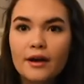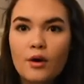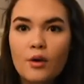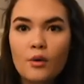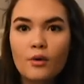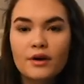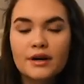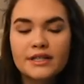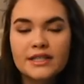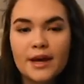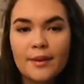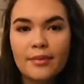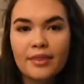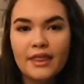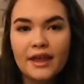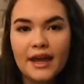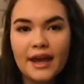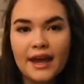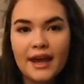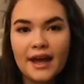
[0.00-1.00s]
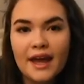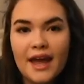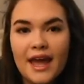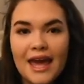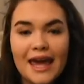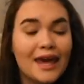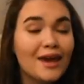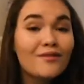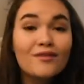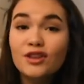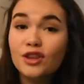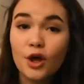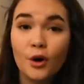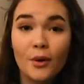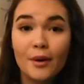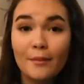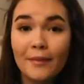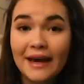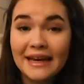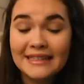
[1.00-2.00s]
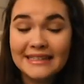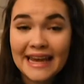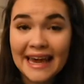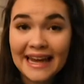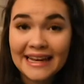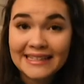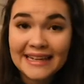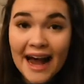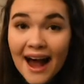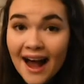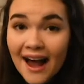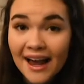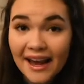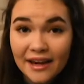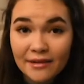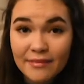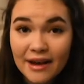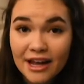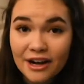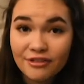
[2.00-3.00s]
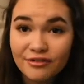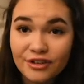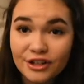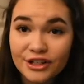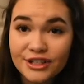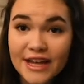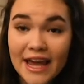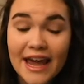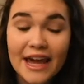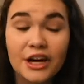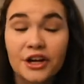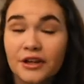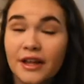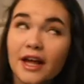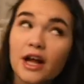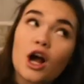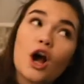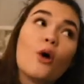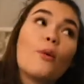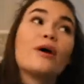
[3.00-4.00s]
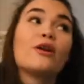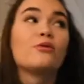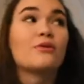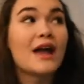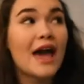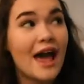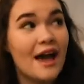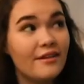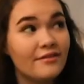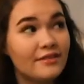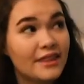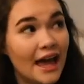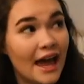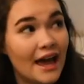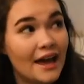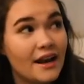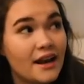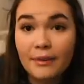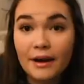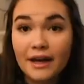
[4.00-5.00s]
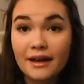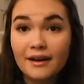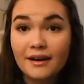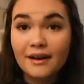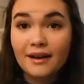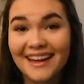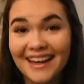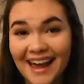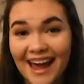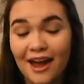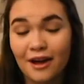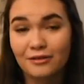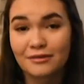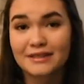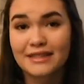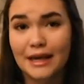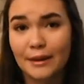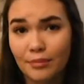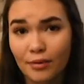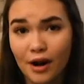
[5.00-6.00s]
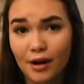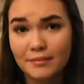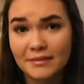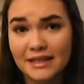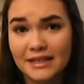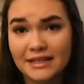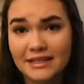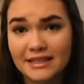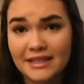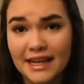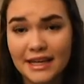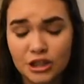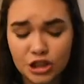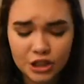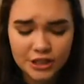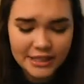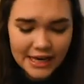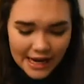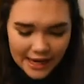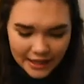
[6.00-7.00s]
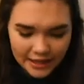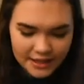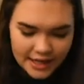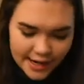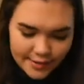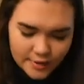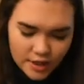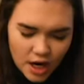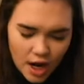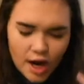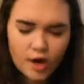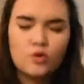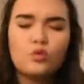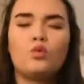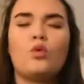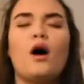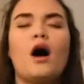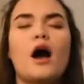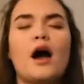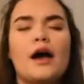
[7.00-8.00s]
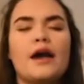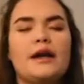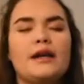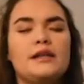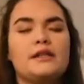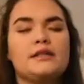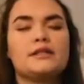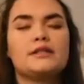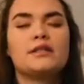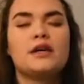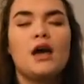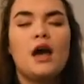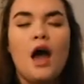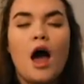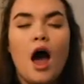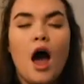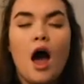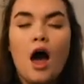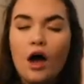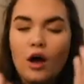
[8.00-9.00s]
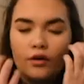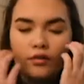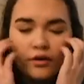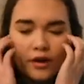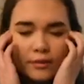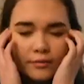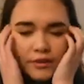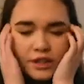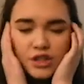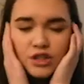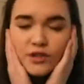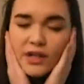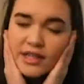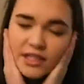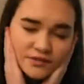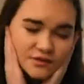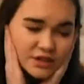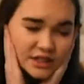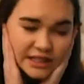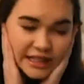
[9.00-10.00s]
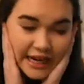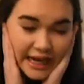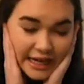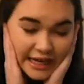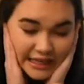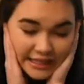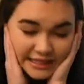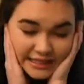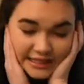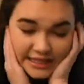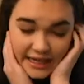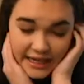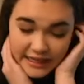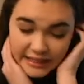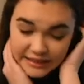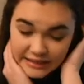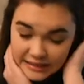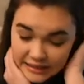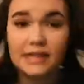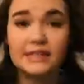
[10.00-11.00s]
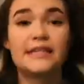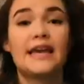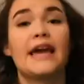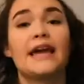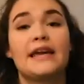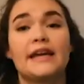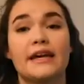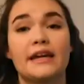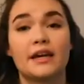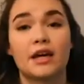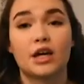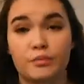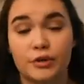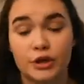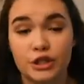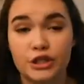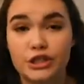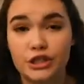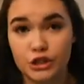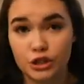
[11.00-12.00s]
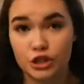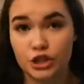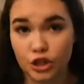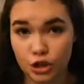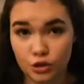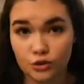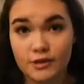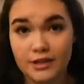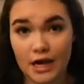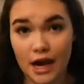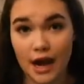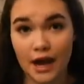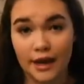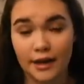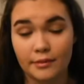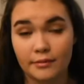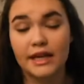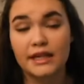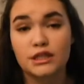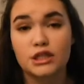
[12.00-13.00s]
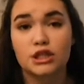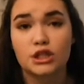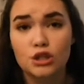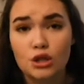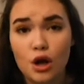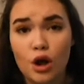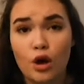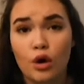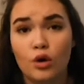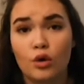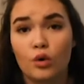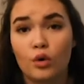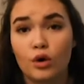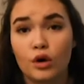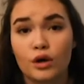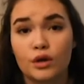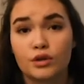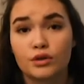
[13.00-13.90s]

or something, even though it might take time out of your day and you're like, oh, I don't have that, but it counts, I promise. And just taking time to unwind from the stressful days and taking personal you time is so